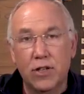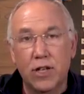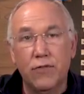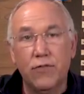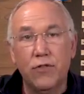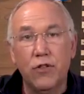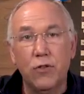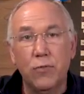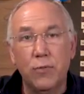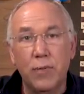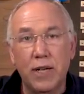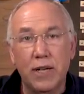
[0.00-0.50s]

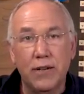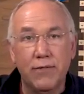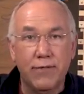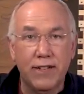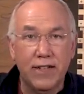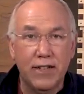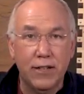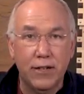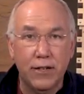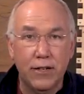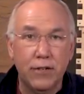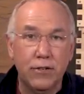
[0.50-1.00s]
If you've made a
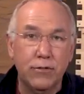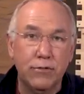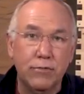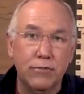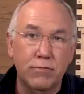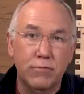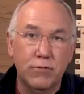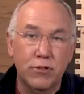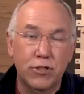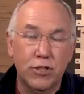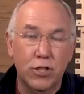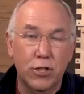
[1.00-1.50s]
video
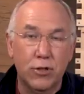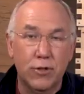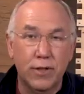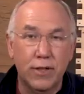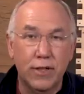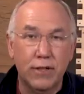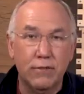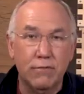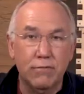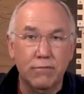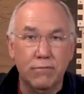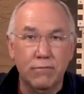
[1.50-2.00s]

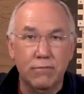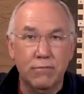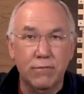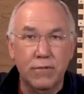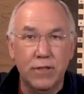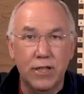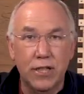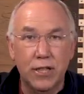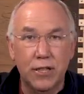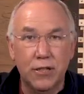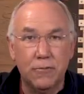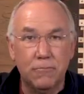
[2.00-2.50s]
showing,
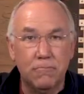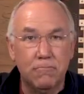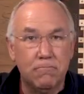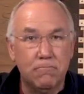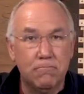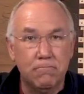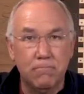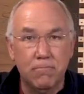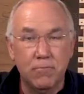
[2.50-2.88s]
you know,